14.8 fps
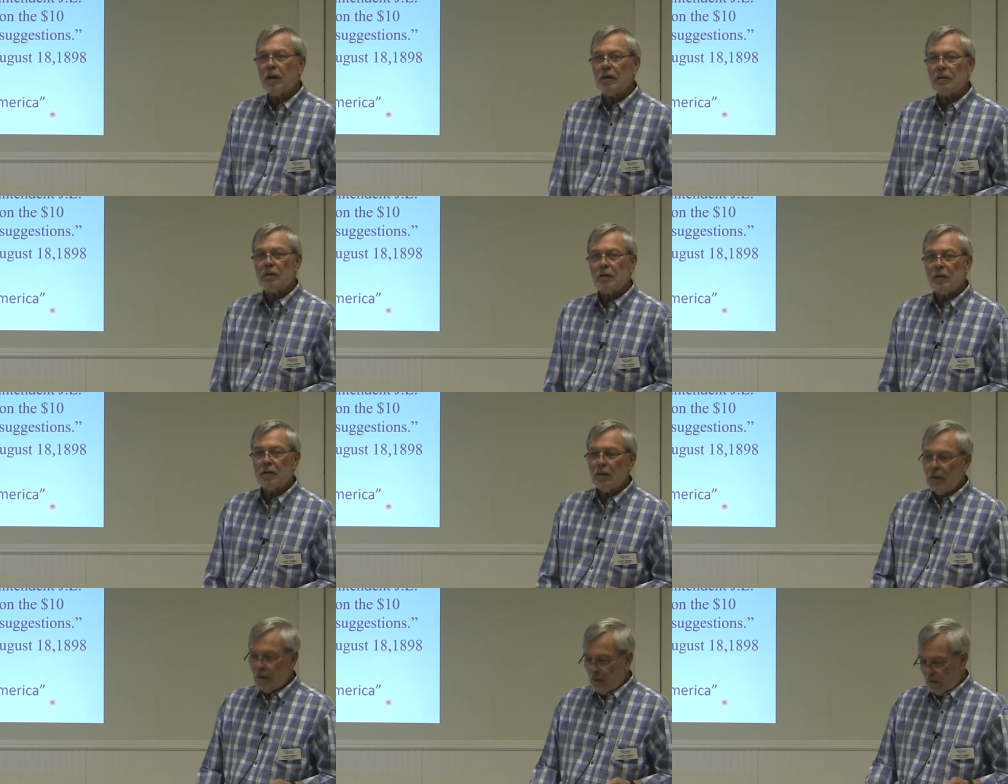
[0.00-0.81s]
Actually,
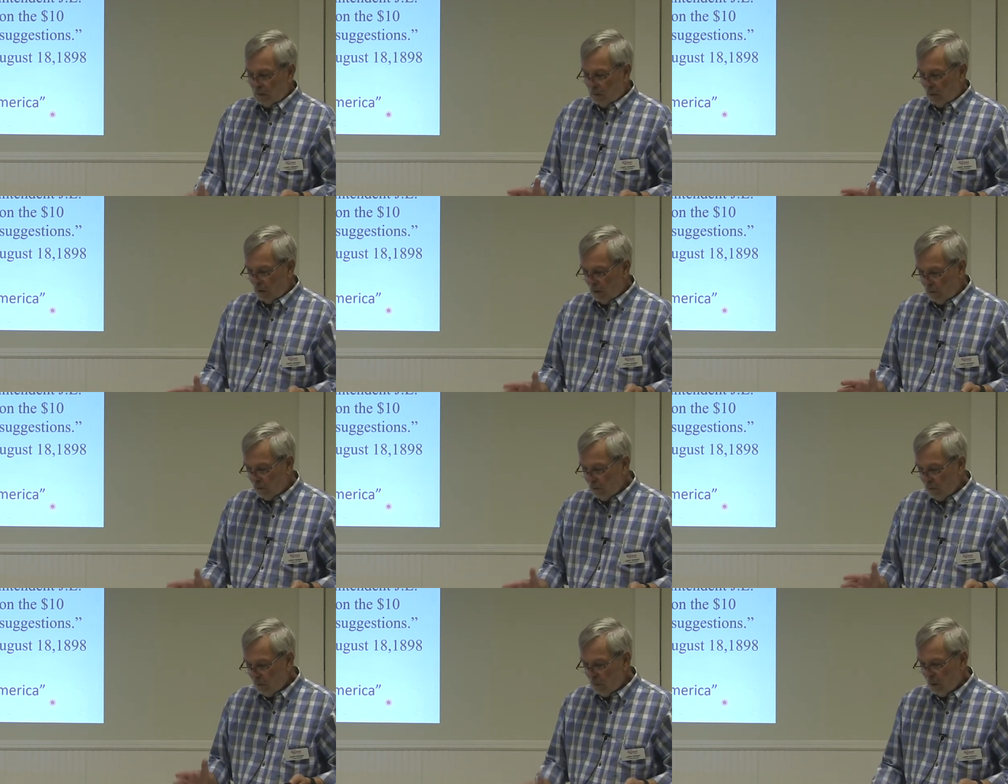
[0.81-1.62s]
our
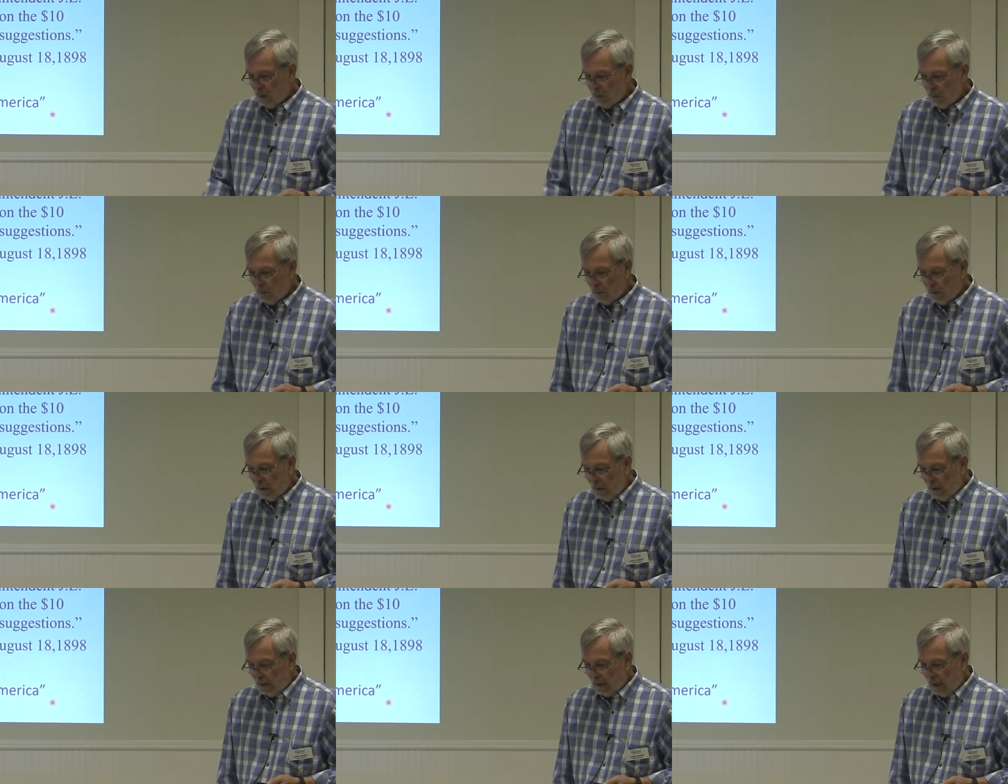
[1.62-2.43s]
new railroad
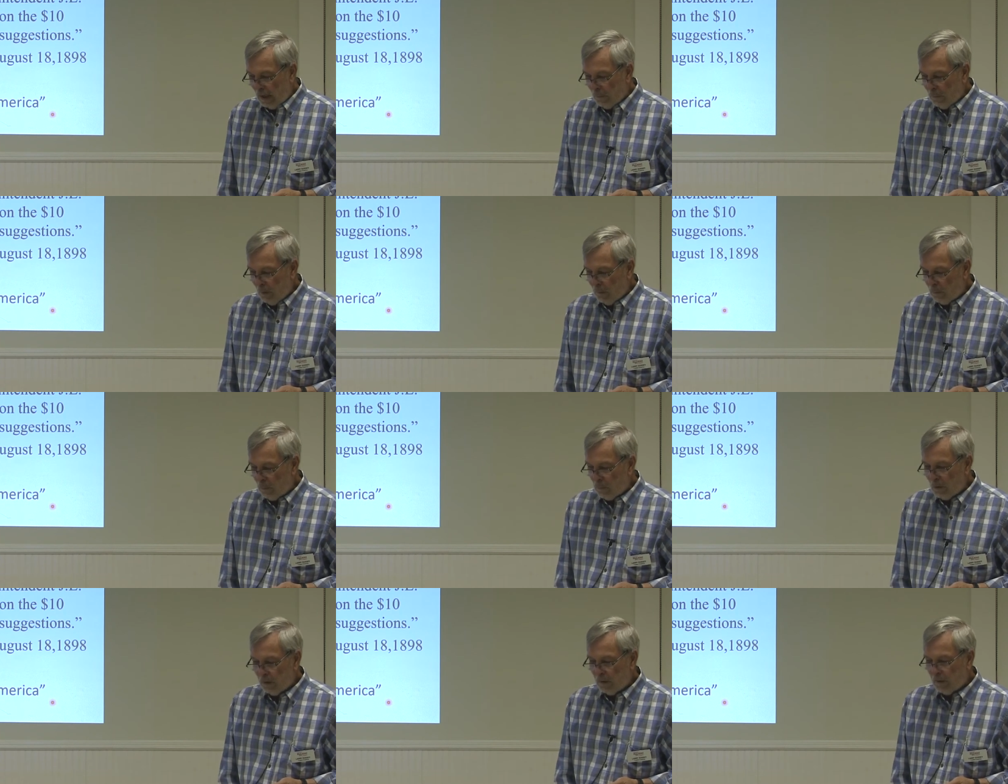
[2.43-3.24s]
came up
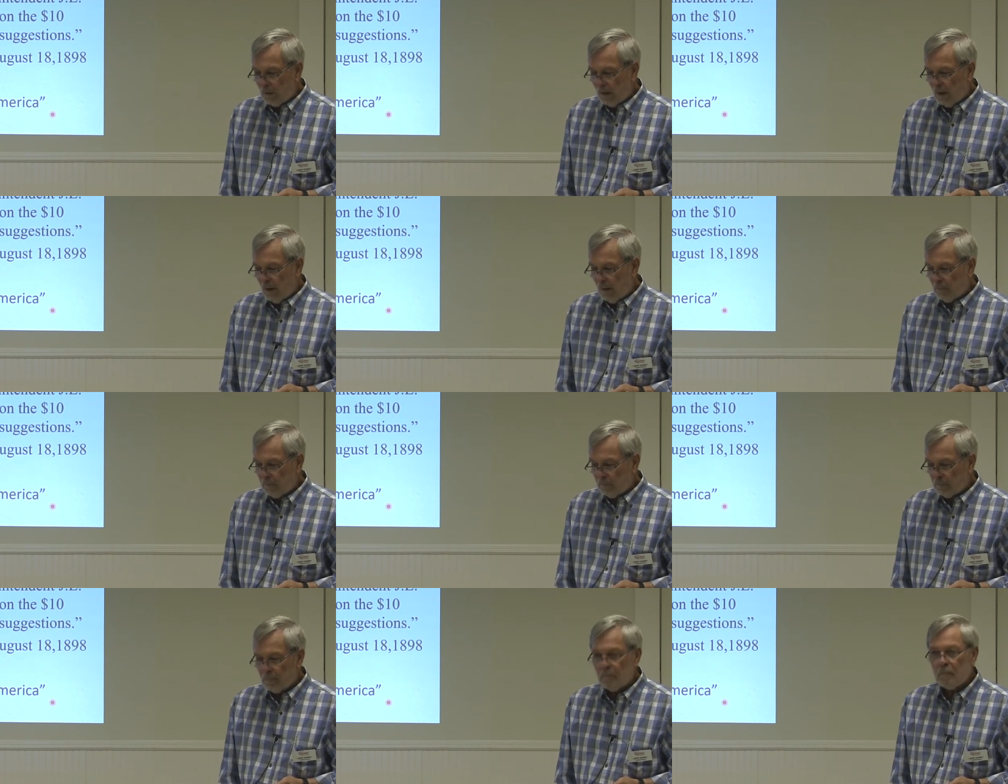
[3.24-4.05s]
with um,
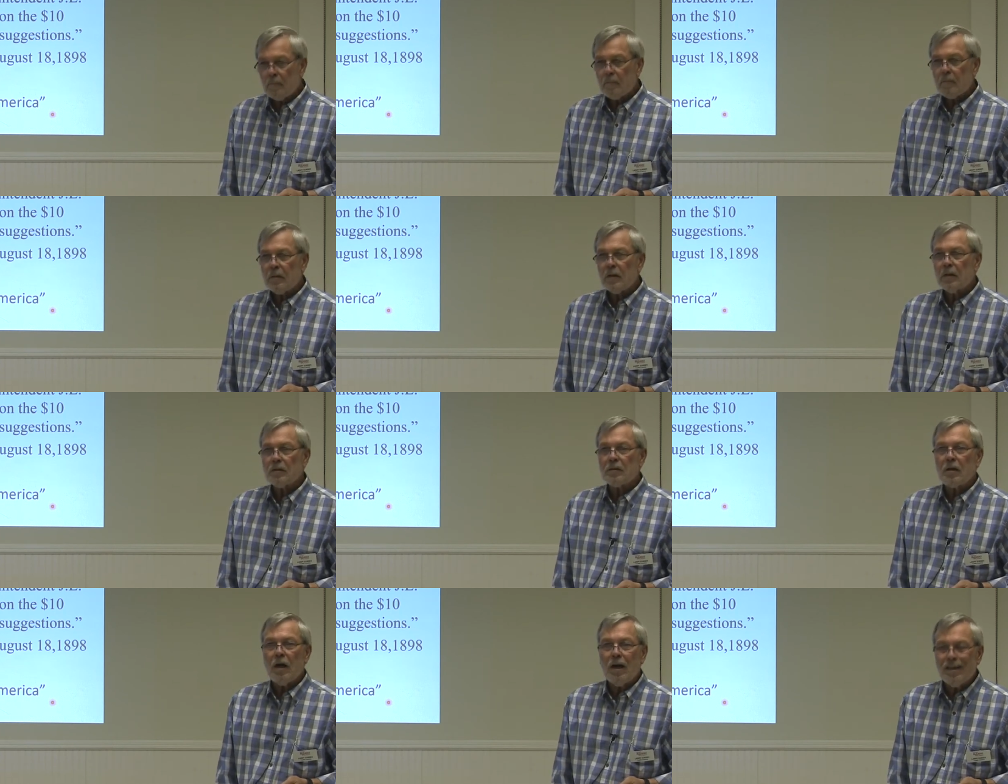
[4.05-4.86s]

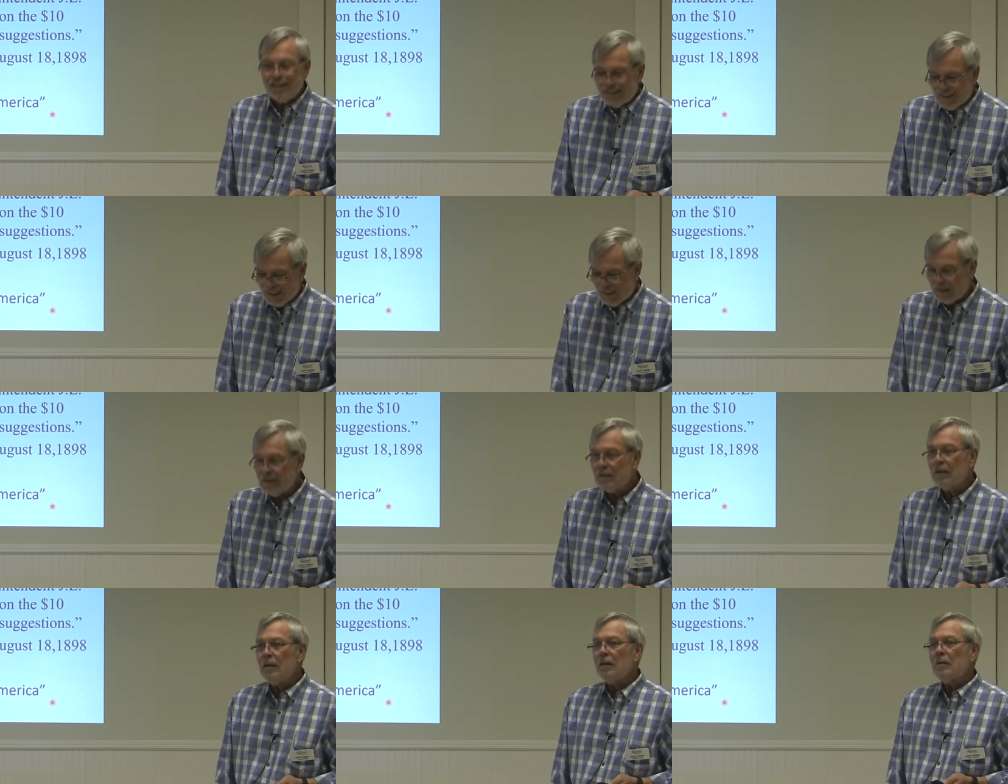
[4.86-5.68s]
this
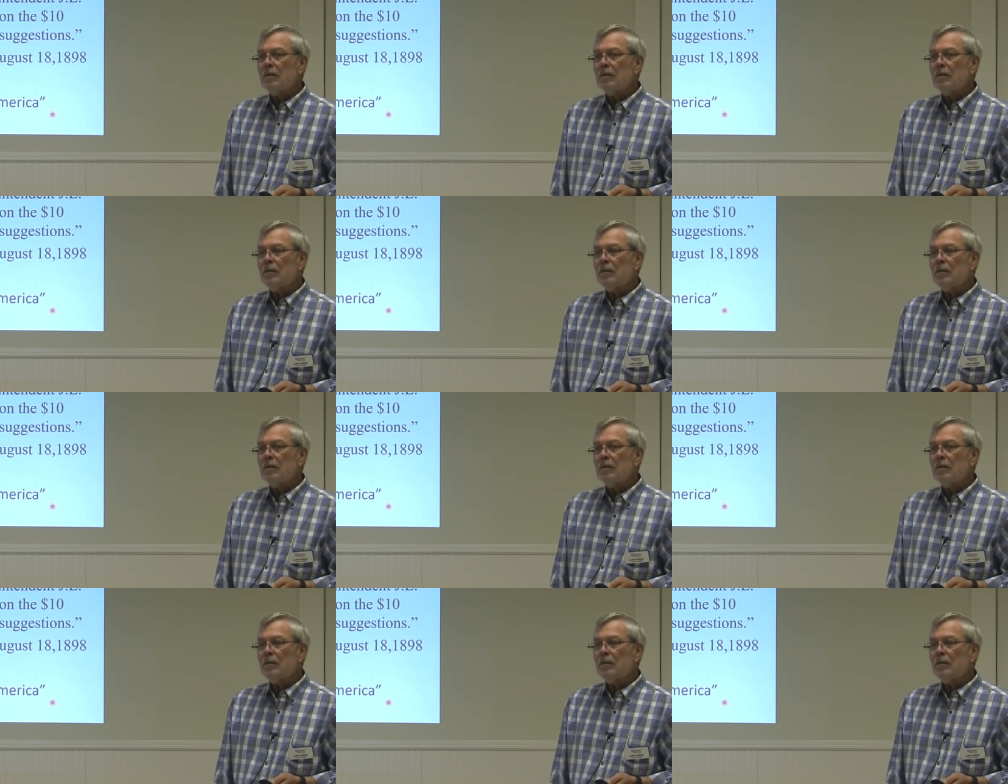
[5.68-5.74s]
contest.